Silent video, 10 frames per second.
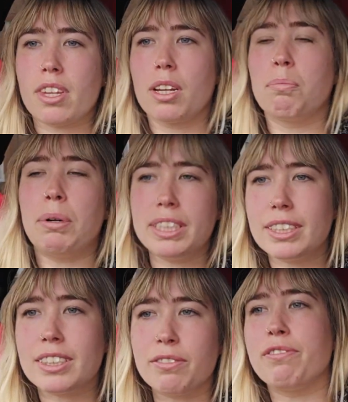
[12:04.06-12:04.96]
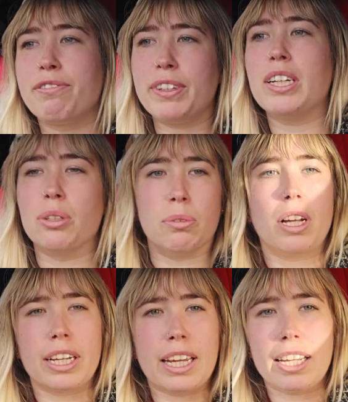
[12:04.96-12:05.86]
But it doesn't feel
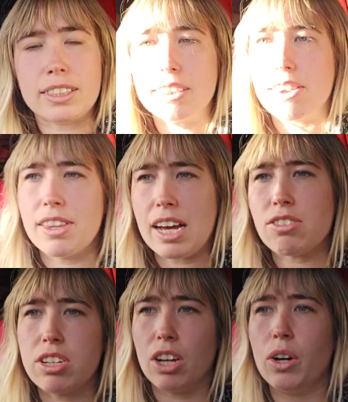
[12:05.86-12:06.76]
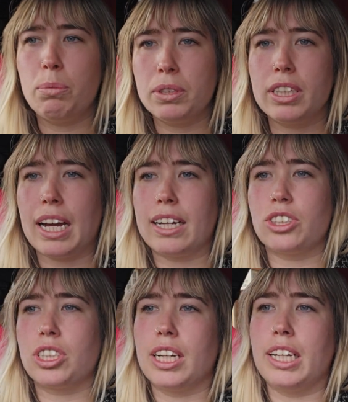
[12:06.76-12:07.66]
like it's that slow. I wouldn't
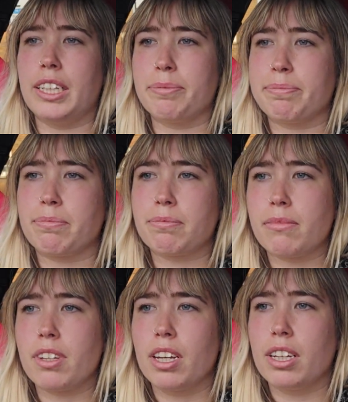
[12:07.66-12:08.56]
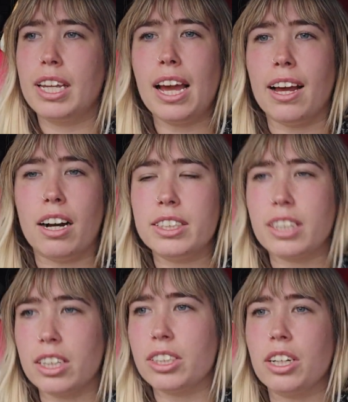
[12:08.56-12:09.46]
actually... Yeah, I
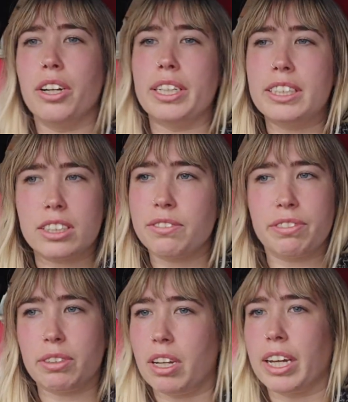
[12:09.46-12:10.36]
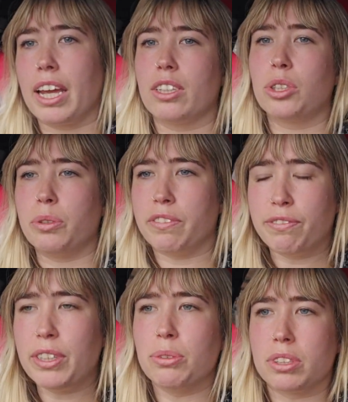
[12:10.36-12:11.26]
don't know, it doesn't feel like it at all. It
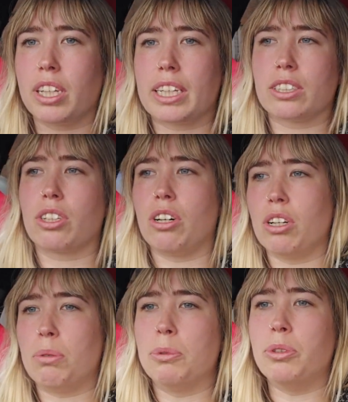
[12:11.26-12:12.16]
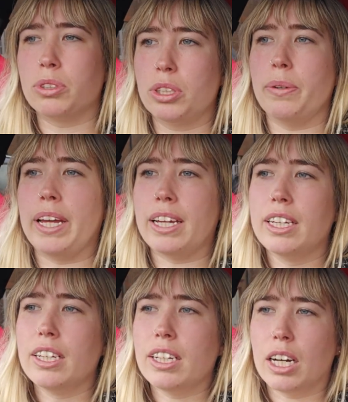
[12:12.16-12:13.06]
feels like it's got a lot more to it.
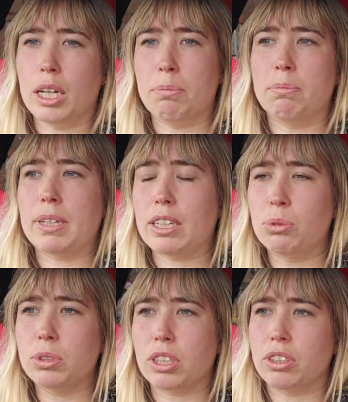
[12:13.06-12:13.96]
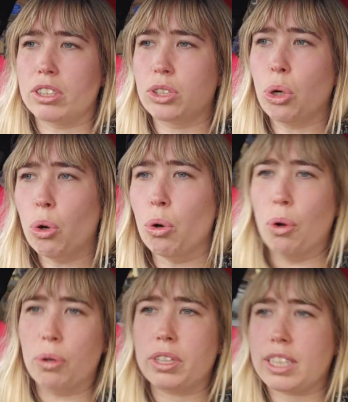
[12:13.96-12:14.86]
And also the
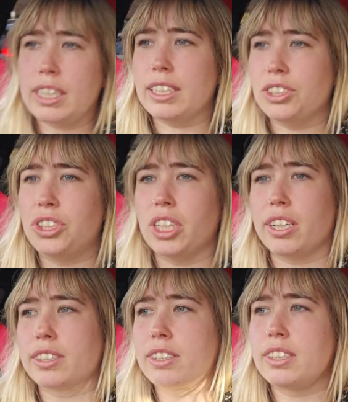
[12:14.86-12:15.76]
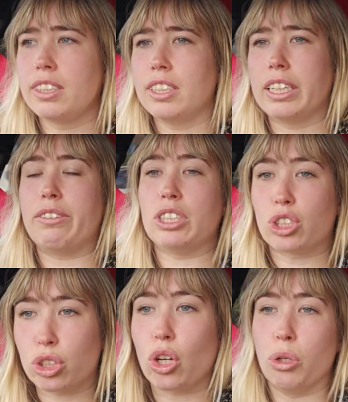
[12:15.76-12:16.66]
torque is just, there is
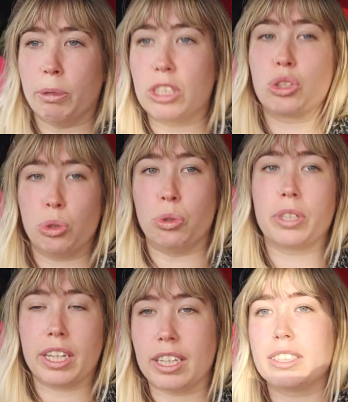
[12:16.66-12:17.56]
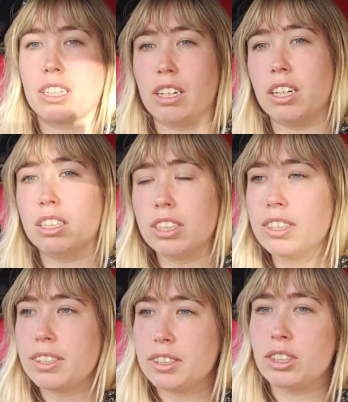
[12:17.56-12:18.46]
so much torque in this car.
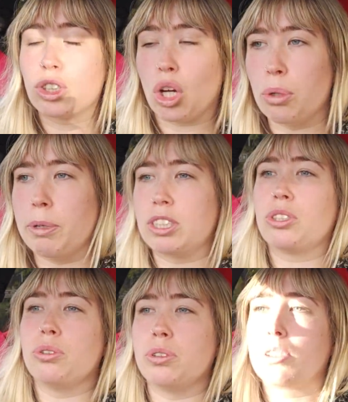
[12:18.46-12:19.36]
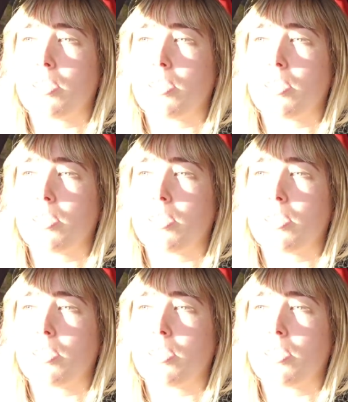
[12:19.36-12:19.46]
So much torque.